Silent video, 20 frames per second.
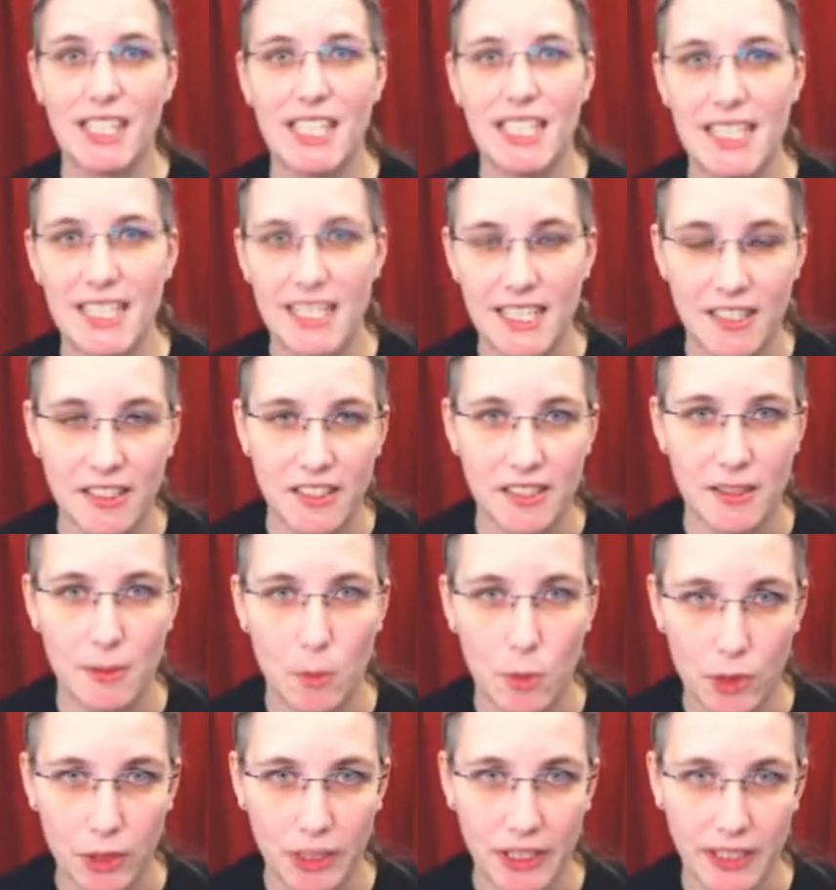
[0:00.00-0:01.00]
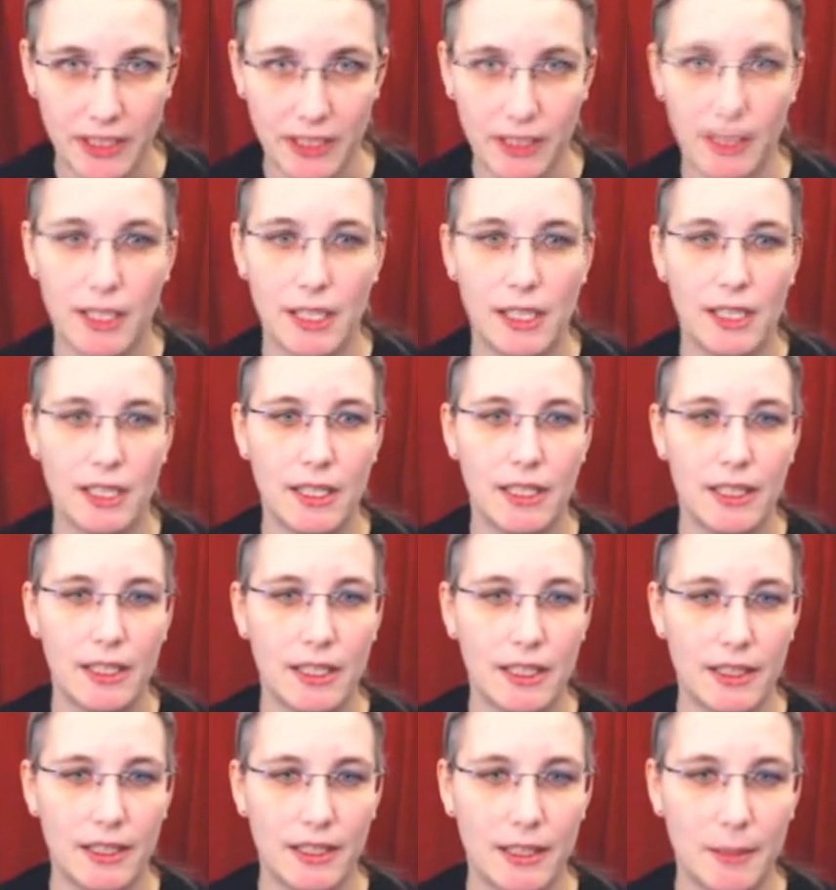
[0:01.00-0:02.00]
it is working.
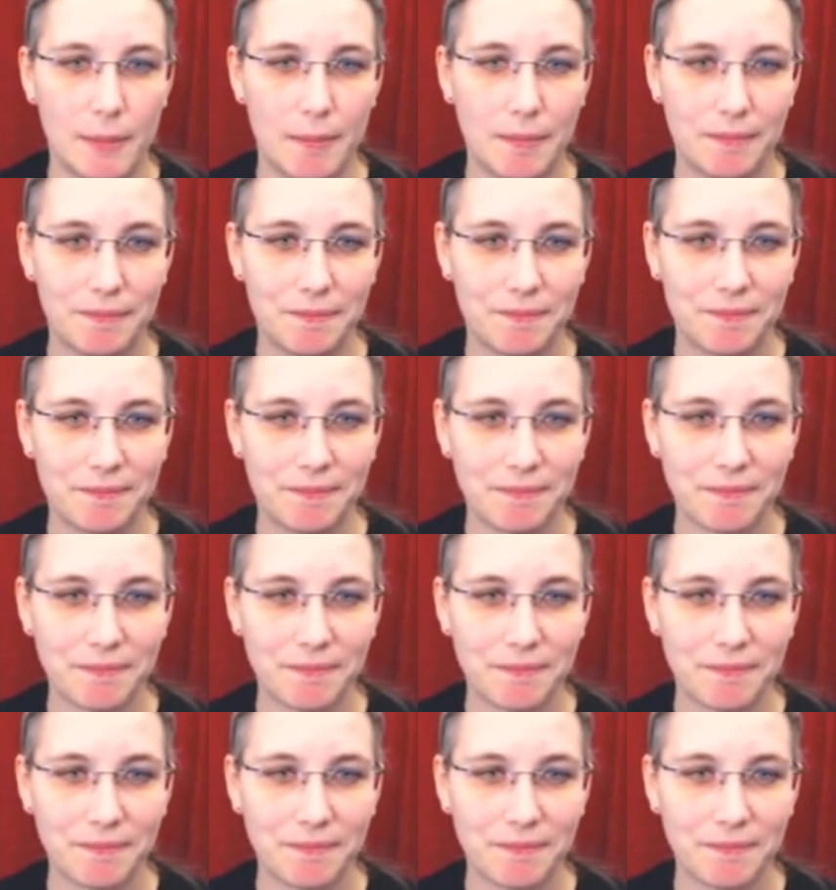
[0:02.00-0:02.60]
Um,